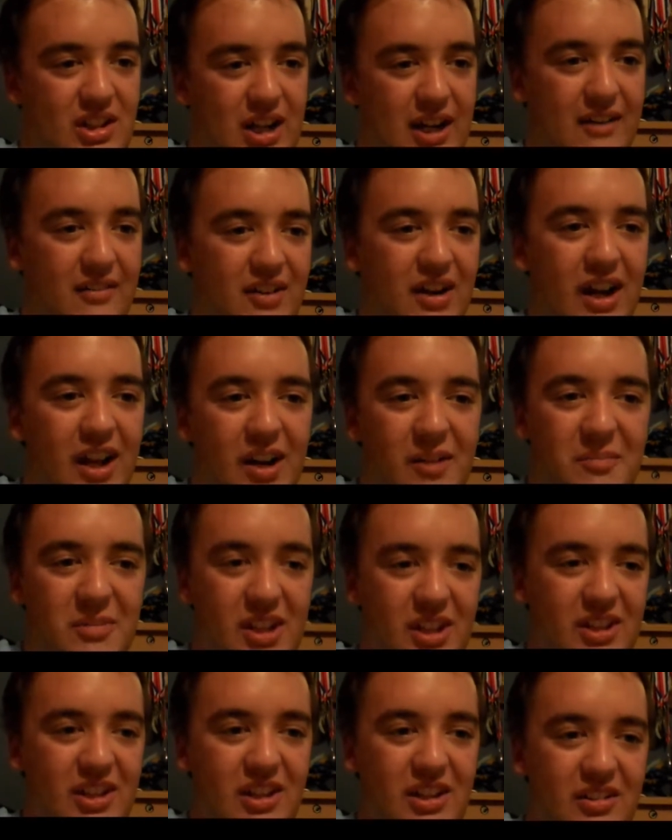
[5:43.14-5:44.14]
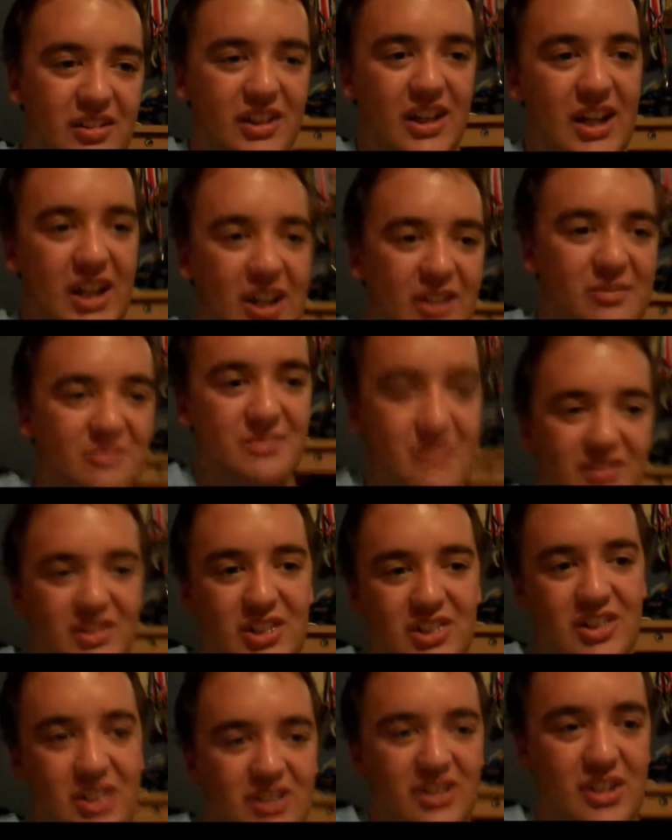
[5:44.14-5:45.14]
I want to be like
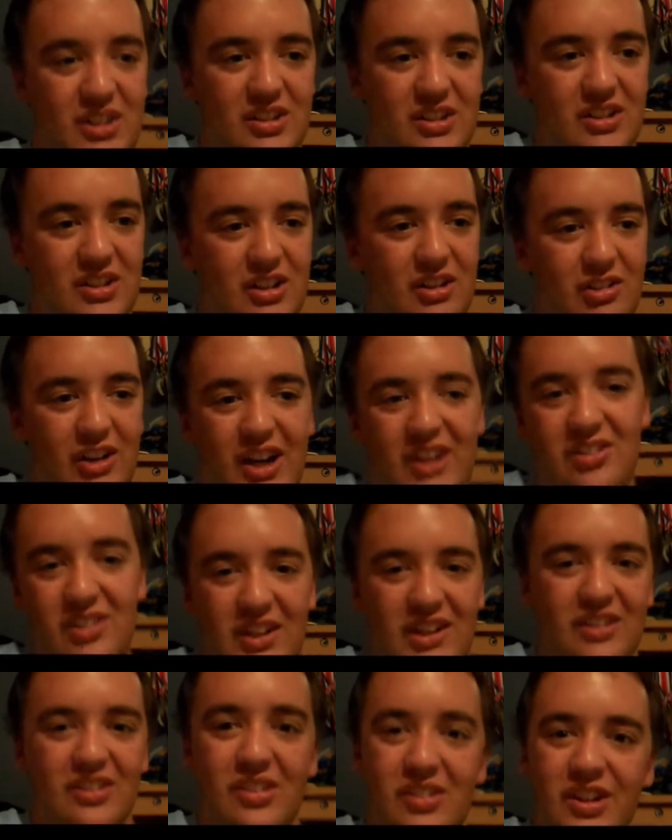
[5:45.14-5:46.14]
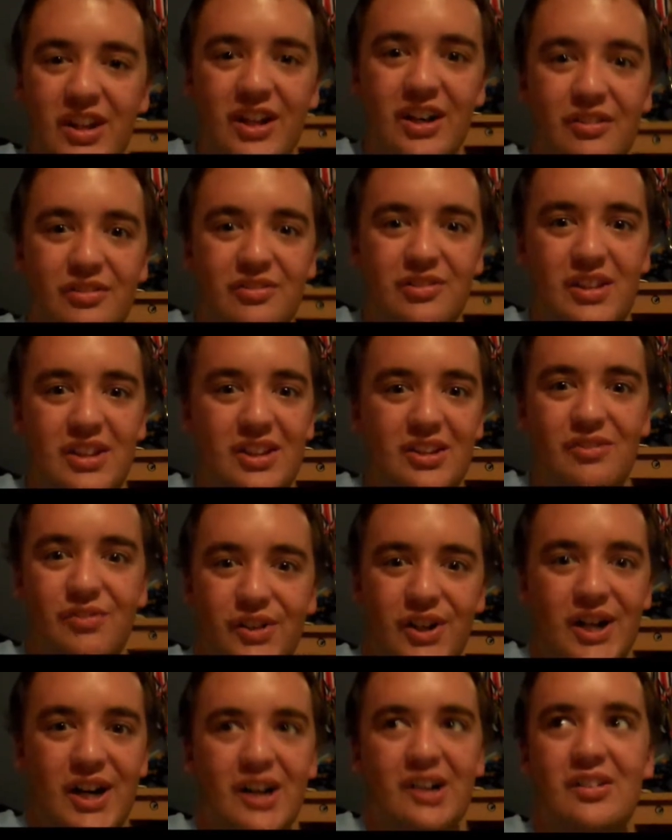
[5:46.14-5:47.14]
more crazy and stuff in the
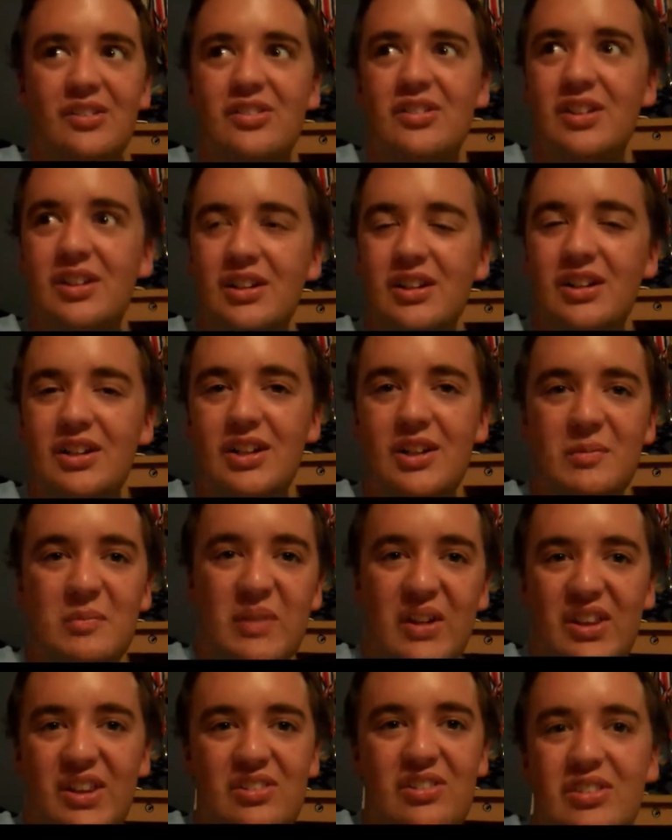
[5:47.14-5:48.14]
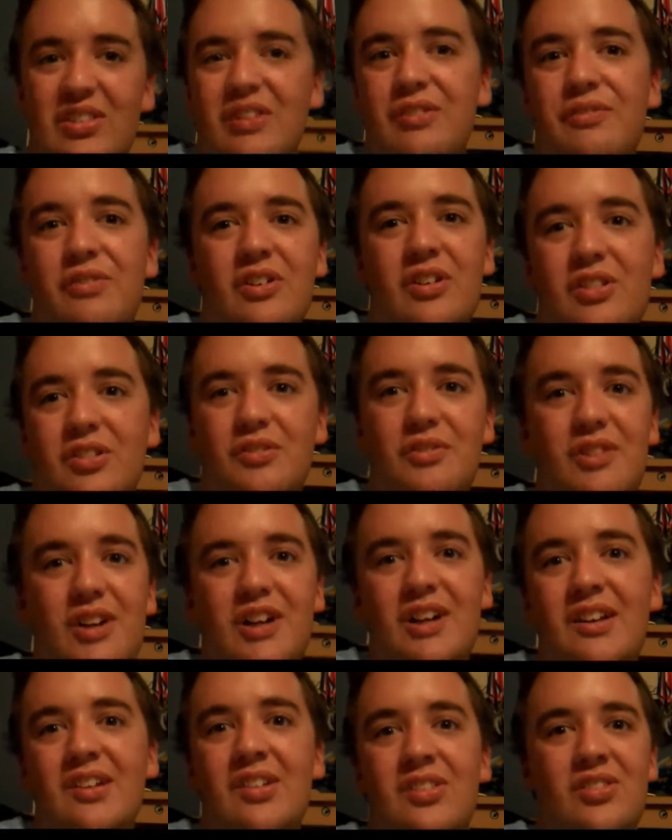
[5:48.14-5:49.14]
vlogs. But this is the first
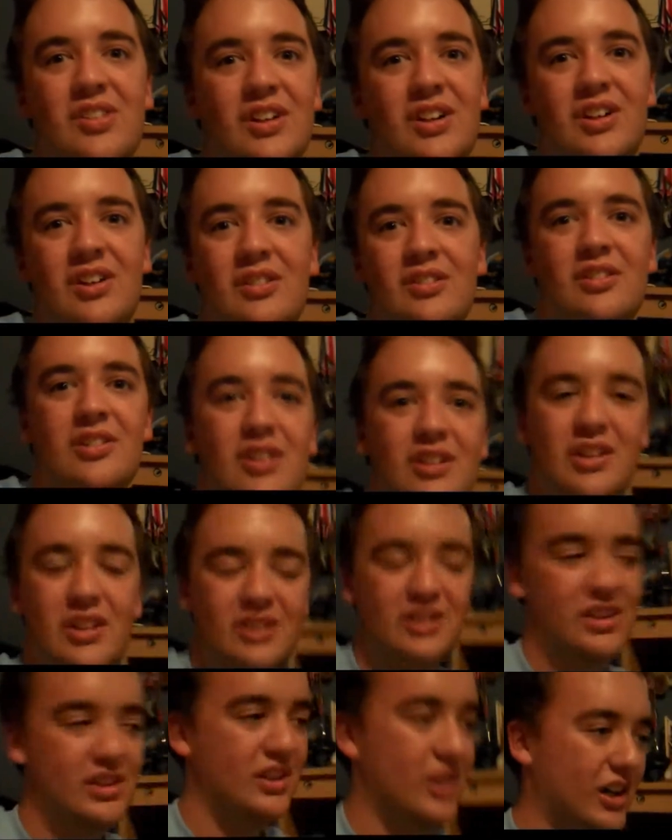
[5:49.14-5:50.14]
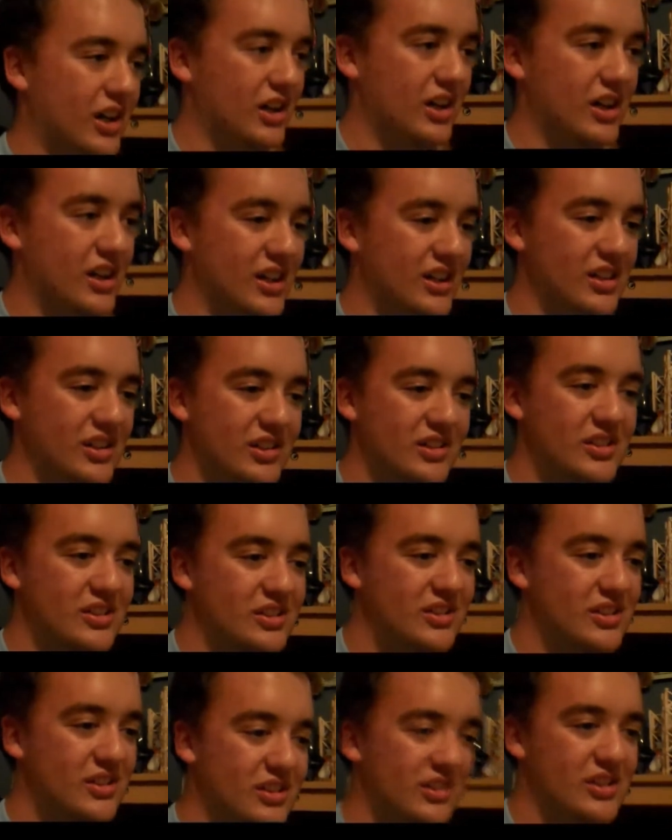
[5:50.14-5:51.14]
one, so uh
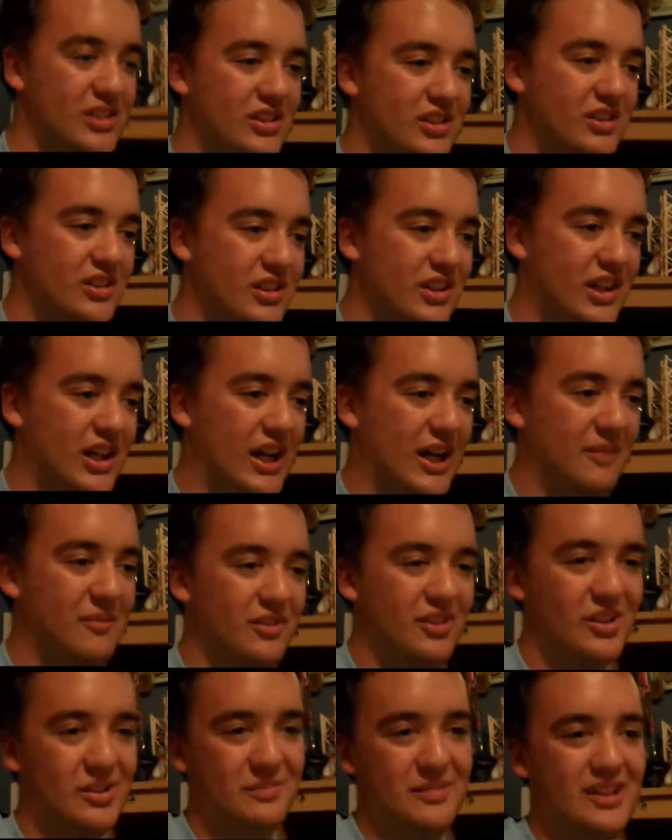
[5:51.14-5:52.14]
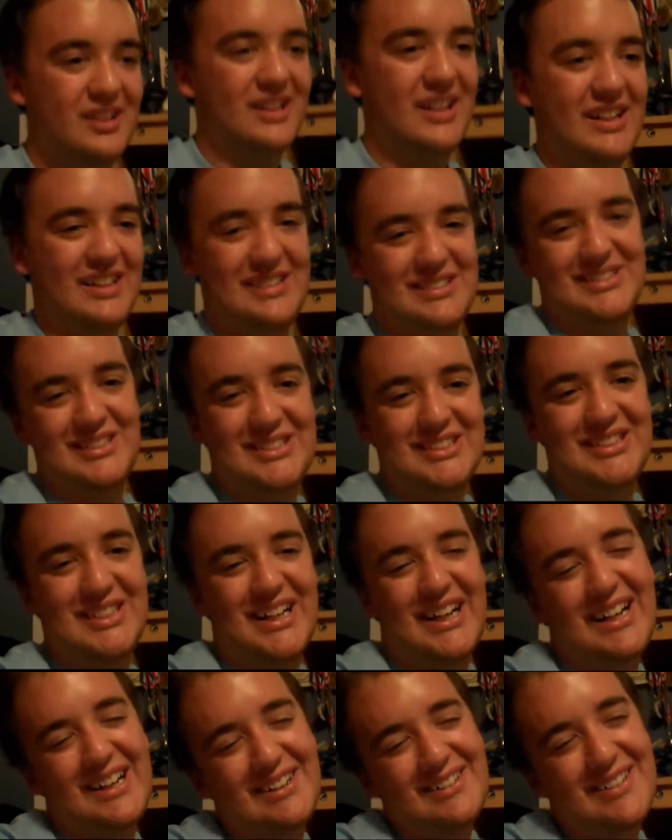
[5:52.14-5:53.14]
I'm a little bit like,
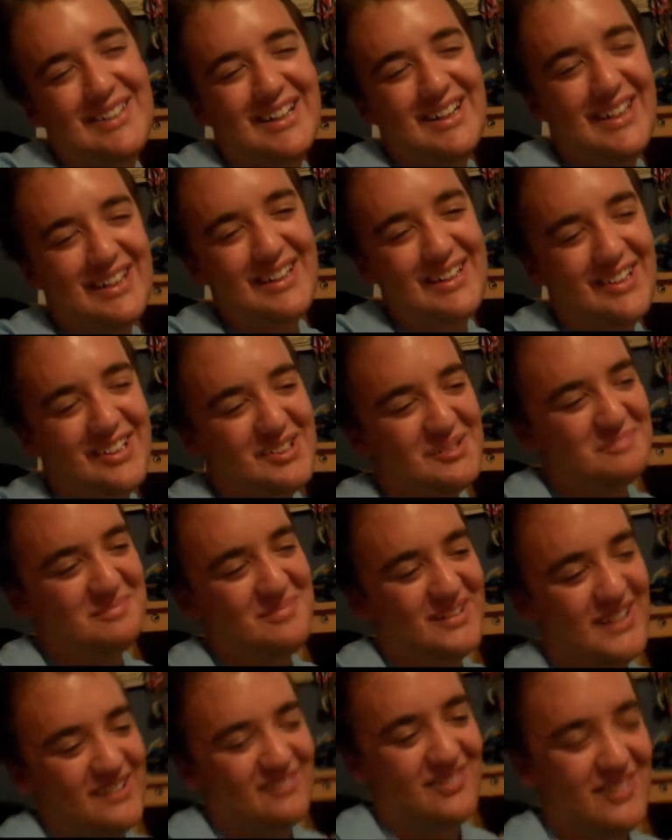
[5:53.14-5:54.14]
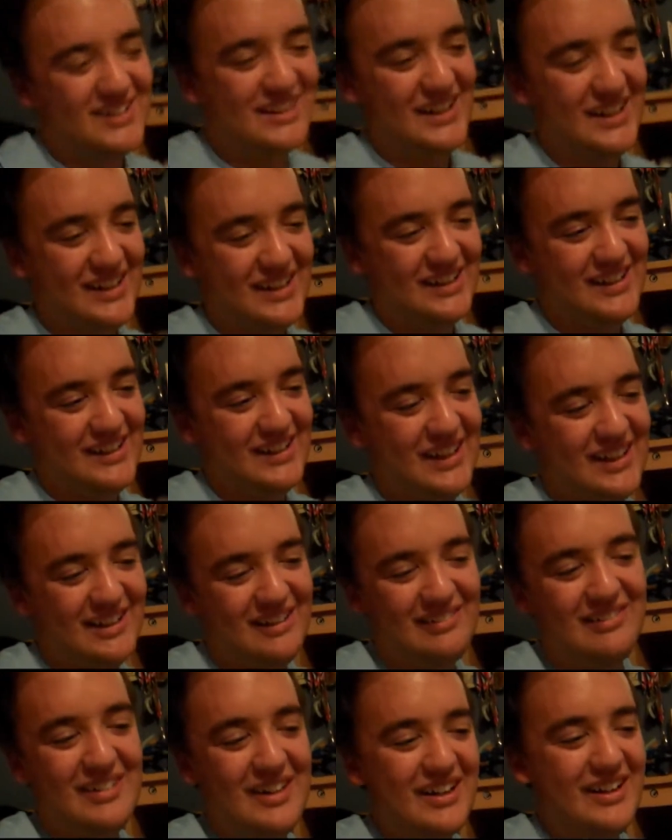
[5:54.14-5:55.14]
I don't want to go in public. I
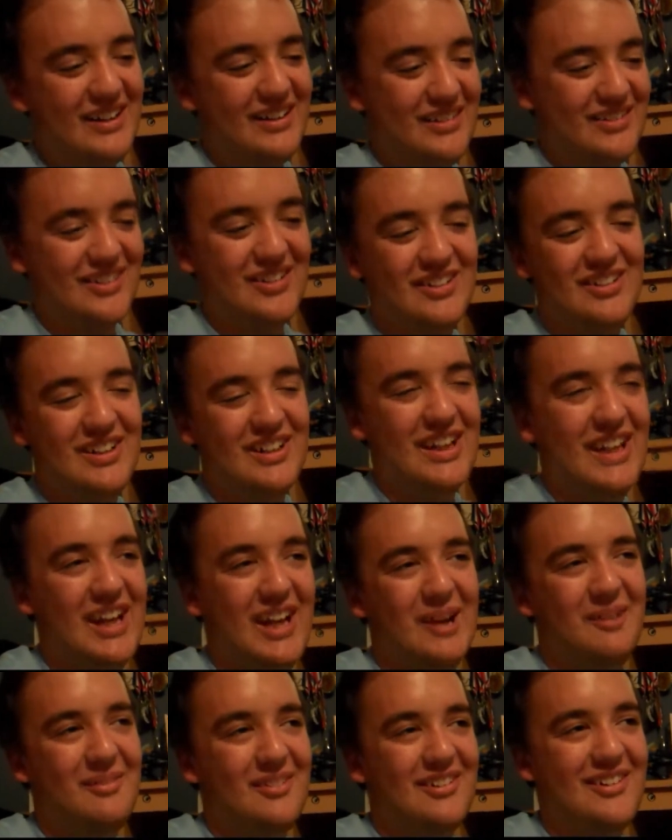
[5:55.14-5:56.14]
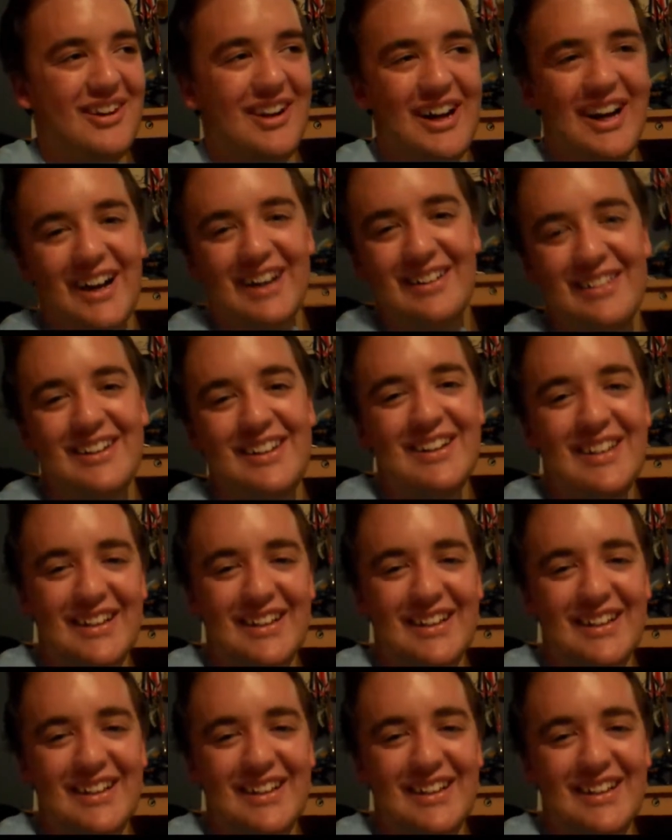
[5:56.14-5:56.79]
don't want to hold a camera around